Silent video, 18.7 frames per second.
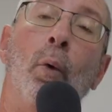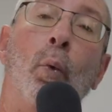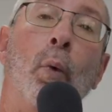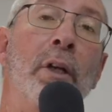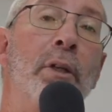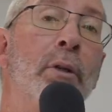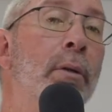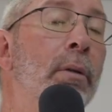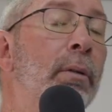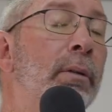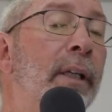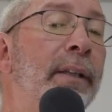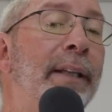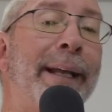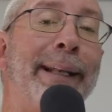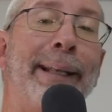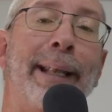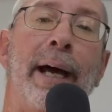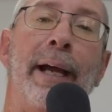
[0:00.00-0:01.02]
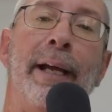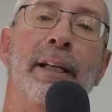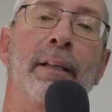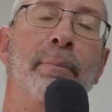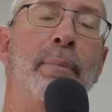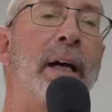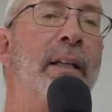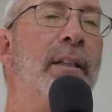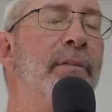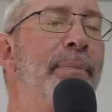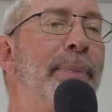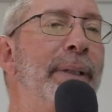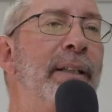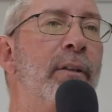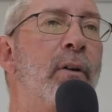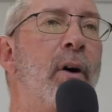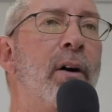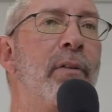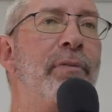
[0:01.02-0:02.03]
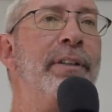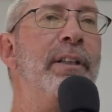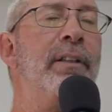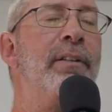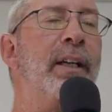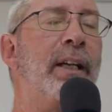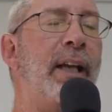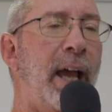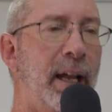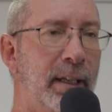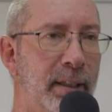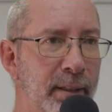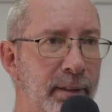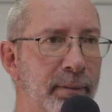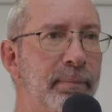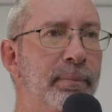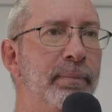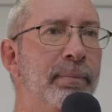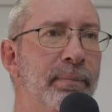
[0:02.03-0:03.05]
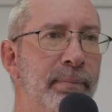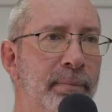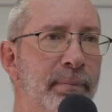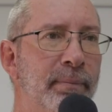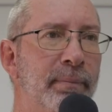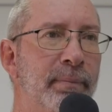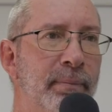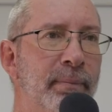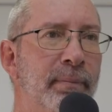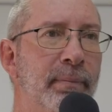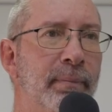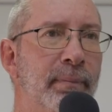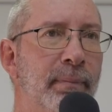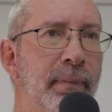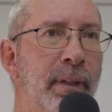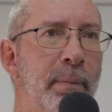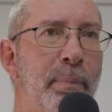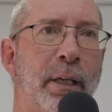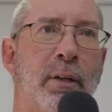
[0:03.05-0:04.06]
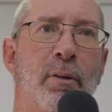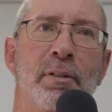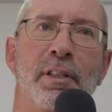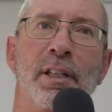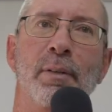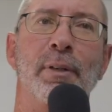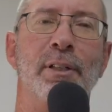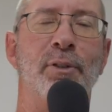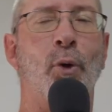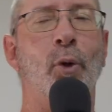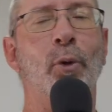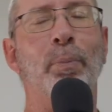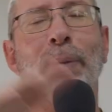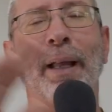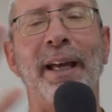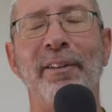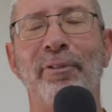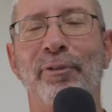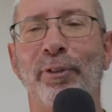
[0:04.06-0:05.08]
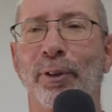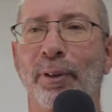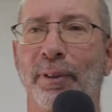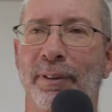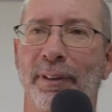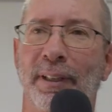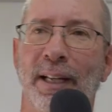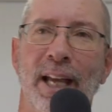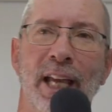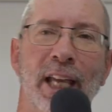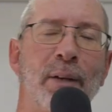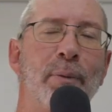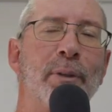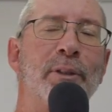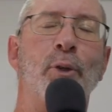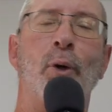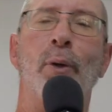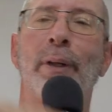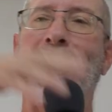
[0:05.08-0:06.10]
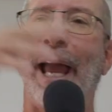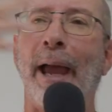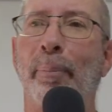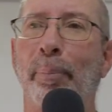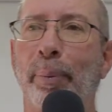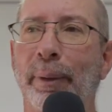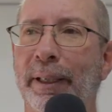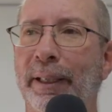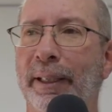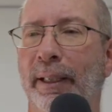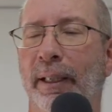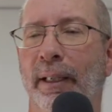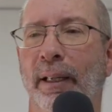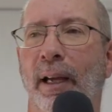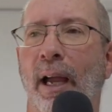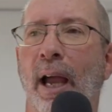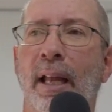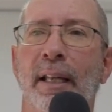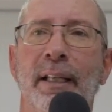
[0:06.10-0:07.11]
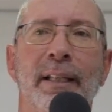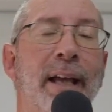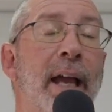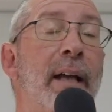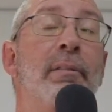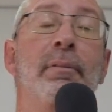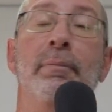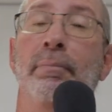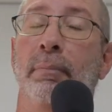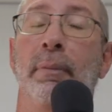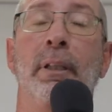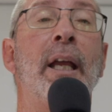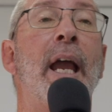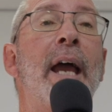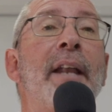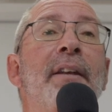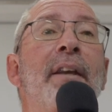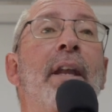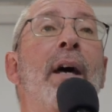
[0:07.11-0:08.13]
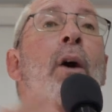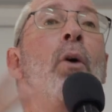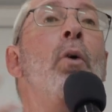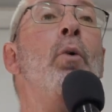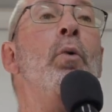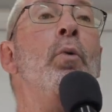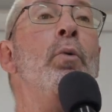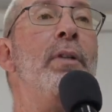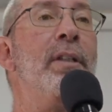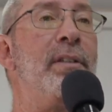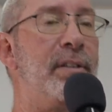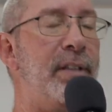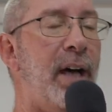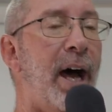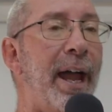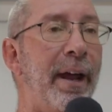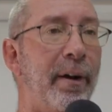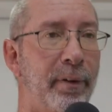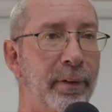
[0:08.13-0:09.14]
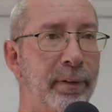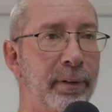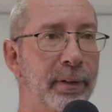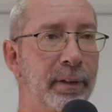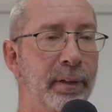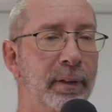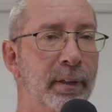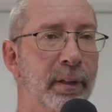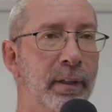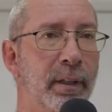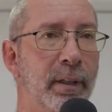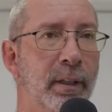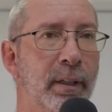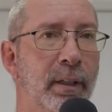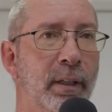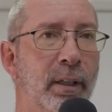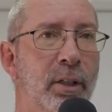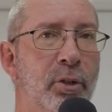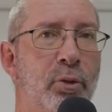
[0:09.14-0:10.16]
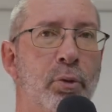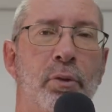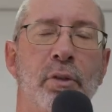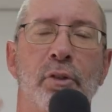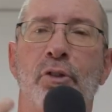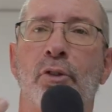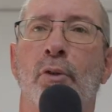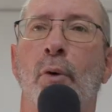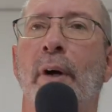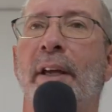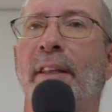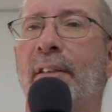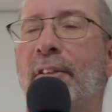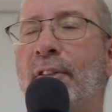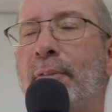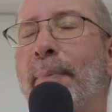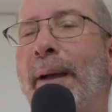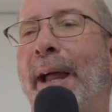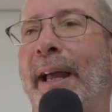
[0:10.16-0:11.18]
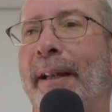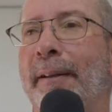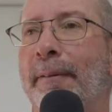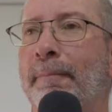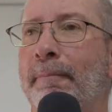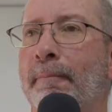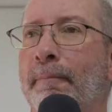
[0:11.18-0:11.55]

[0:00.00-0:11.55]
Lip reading: When you looked at that lion, it might have been Garfield the cat. Because he was all playful, he was all happy, and he had no desire to destroy this man.